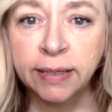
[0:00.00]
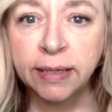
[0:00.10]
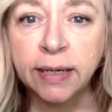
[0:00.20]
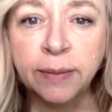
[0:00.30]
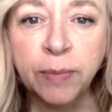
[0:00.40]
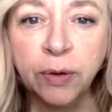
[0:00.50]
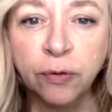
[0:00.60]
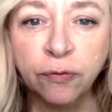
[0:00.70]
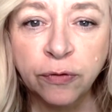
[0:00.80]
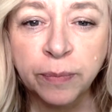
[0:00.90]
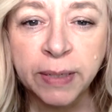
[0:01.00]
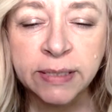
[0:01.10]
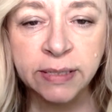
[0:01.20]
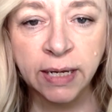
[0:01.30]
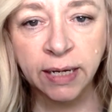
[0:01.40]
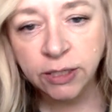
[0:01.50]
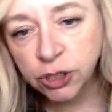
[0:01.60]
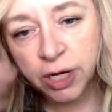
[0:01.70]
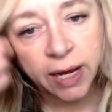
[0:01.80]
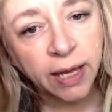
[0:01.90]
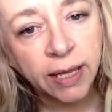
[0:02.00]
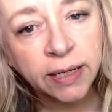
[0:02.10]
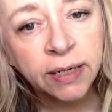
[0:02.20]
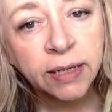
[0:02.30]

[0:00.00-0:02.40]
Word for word: I'm here for my second check in.